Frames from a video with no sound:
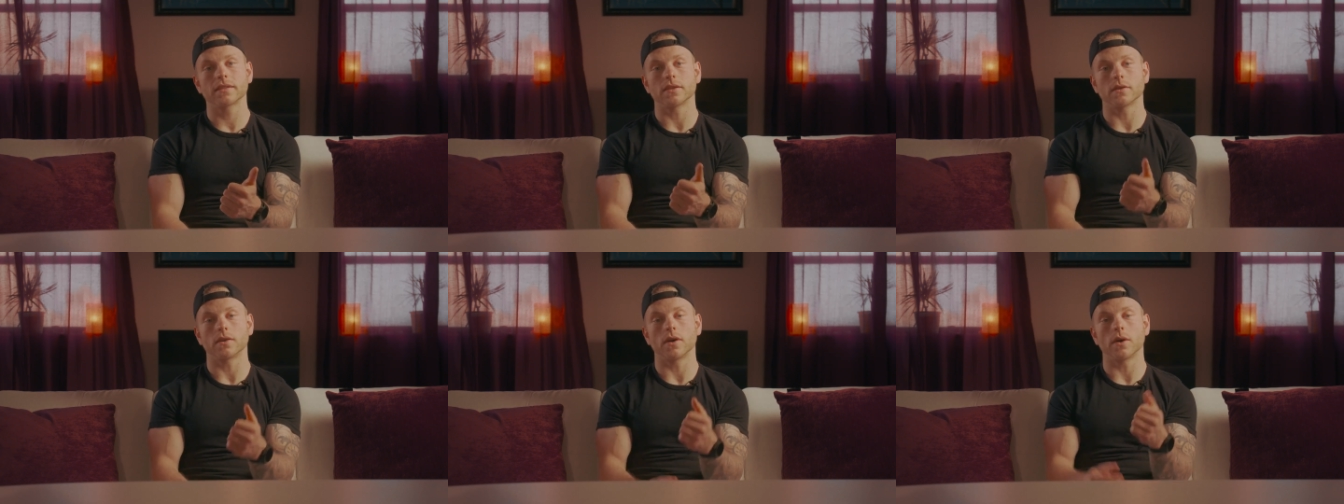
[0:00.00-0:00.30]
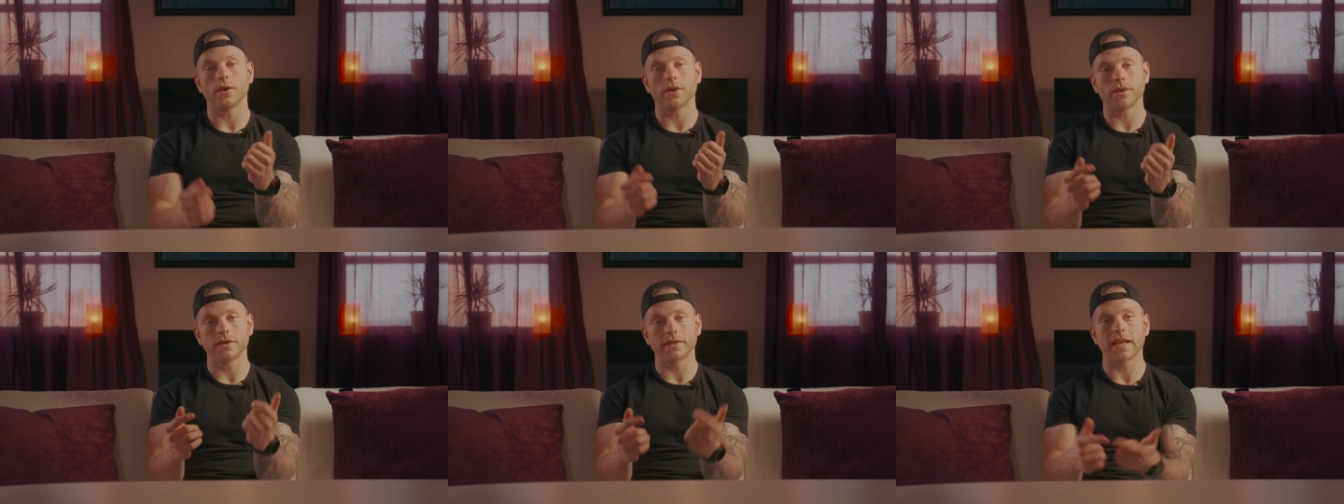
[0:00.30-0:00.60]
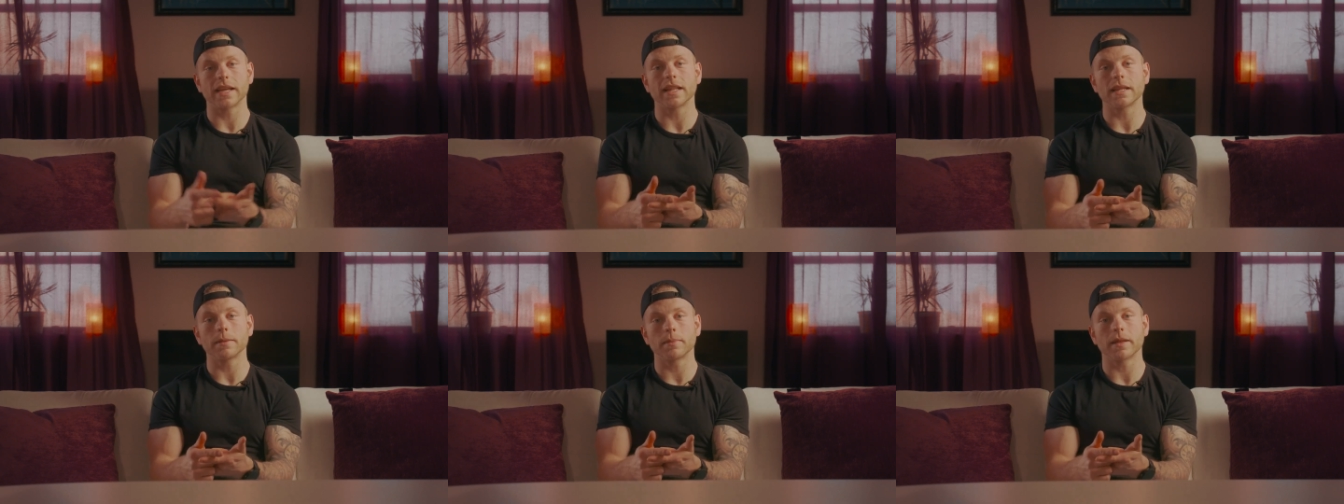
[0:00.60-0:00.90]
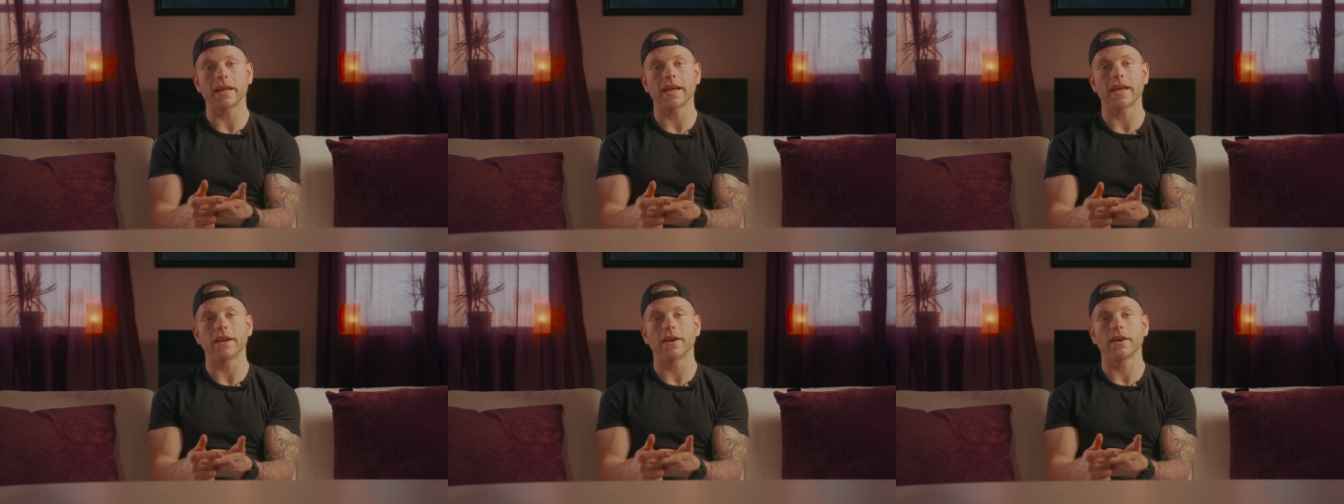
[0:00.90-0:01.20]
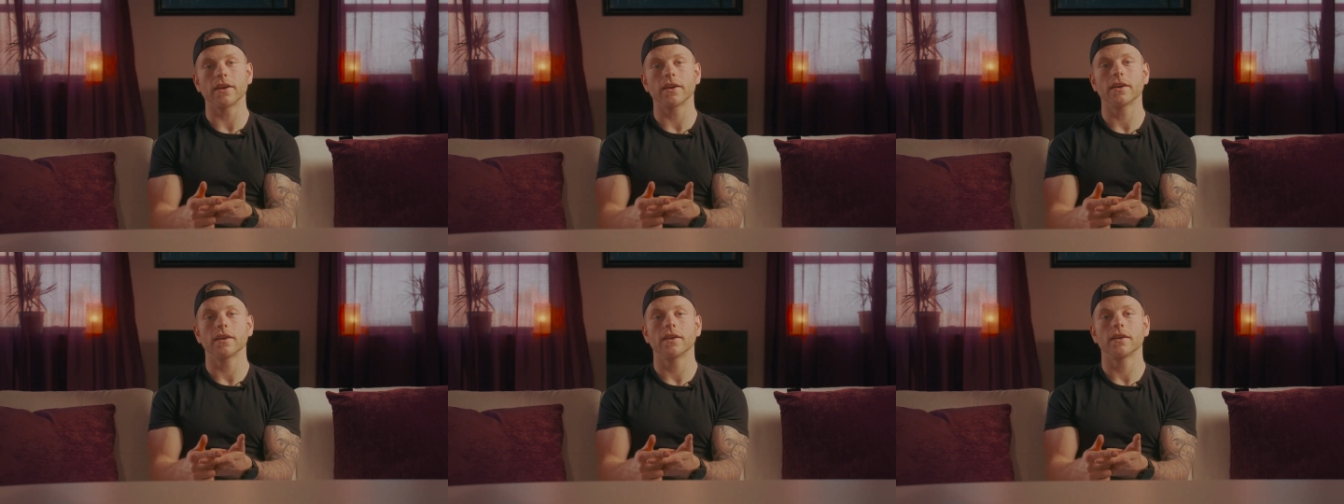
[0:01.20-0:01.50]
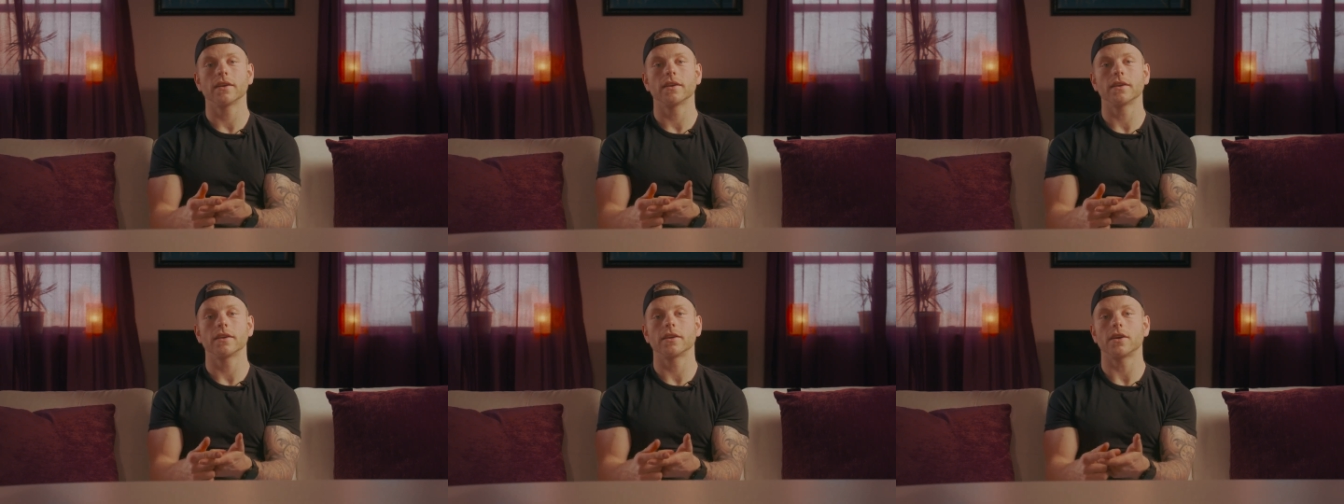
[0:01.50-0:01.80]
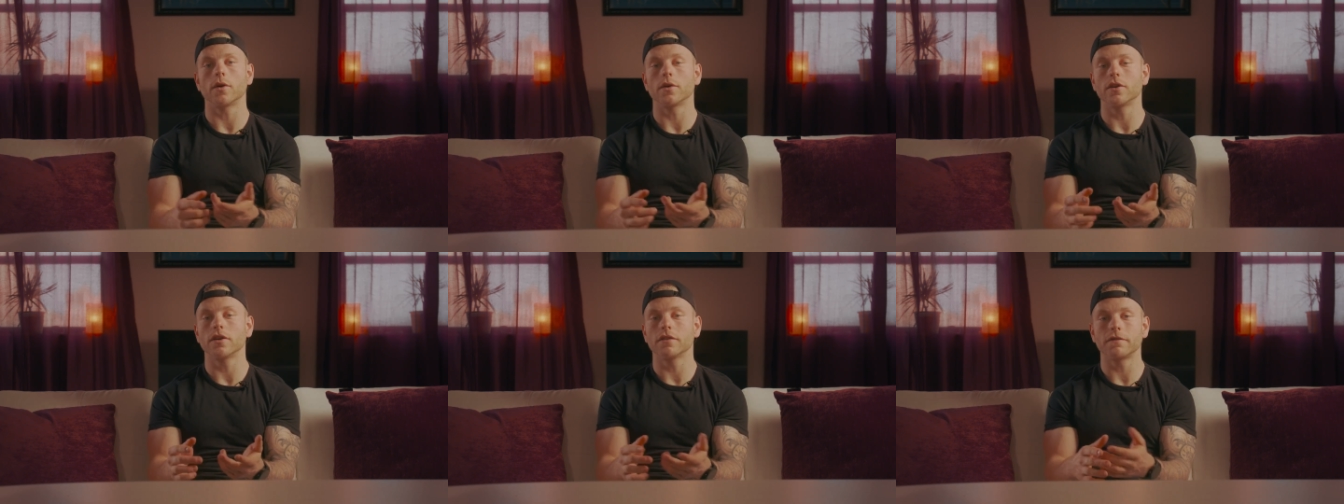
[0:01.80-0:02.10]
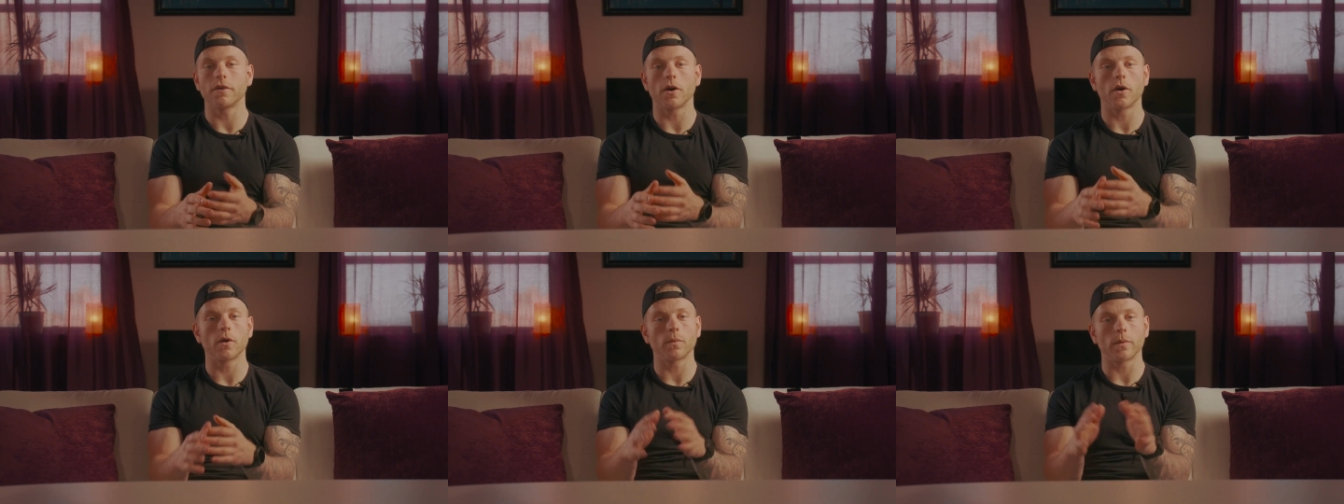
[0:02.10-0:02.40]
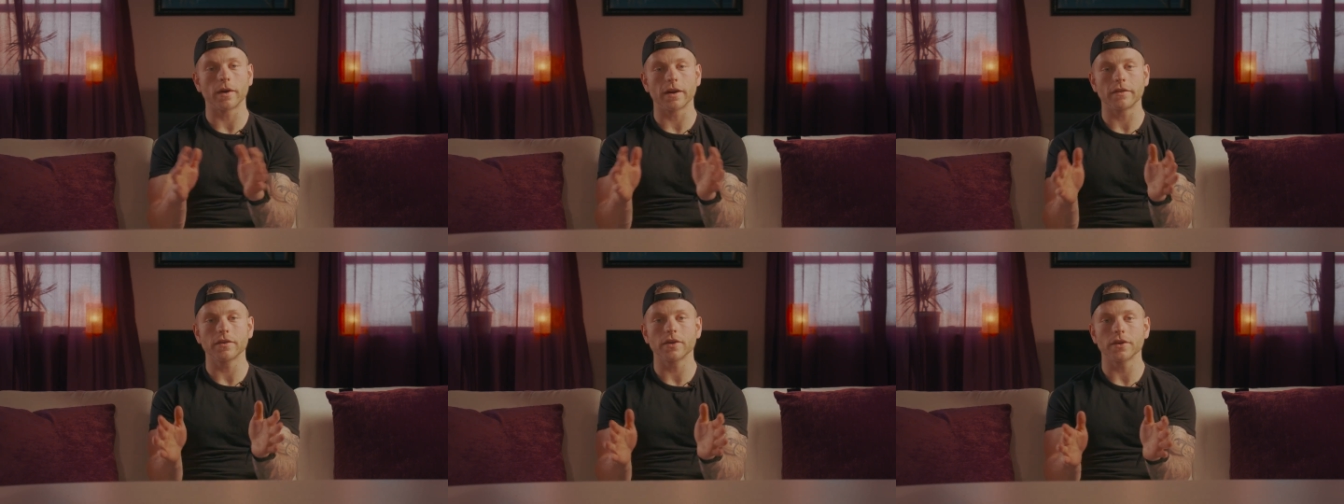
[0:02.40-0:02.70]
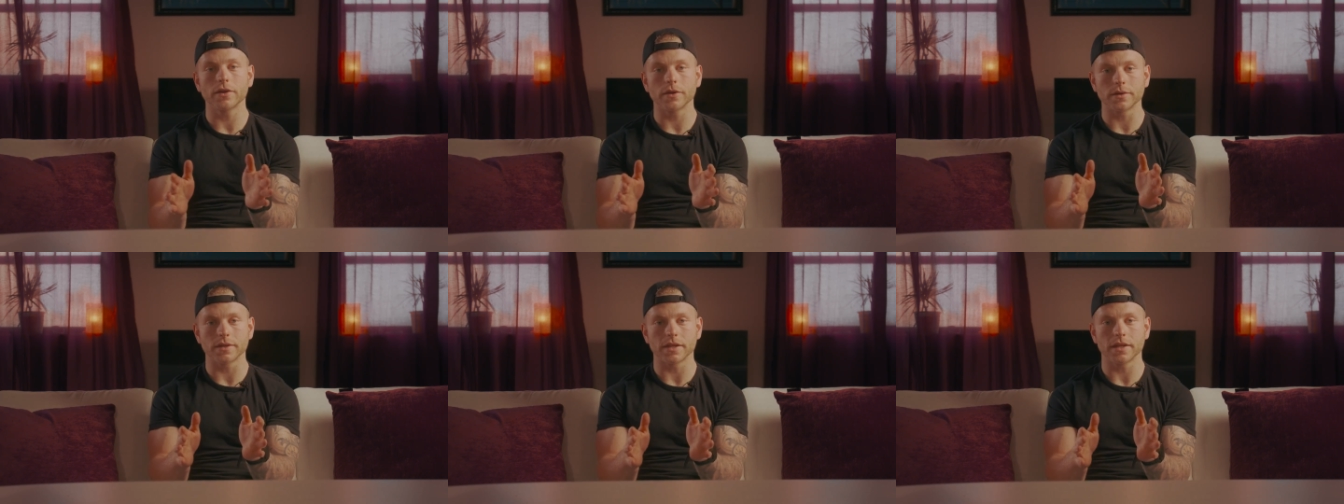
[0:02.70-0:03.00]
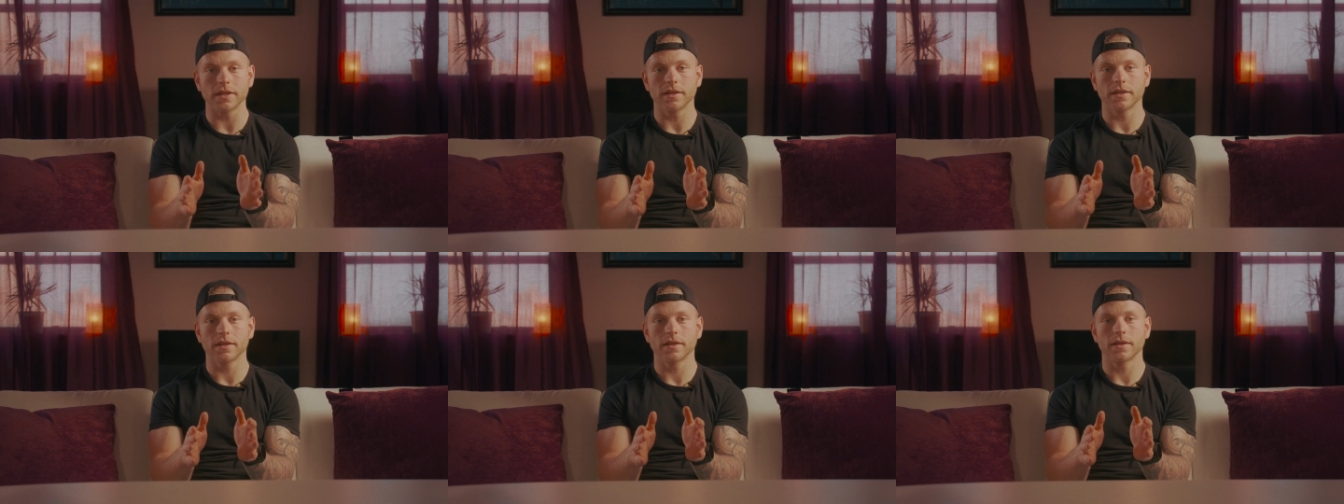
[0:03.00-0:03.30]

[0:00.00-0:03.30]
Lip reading: So go to your daily planner, go to your phone, whatever you're using,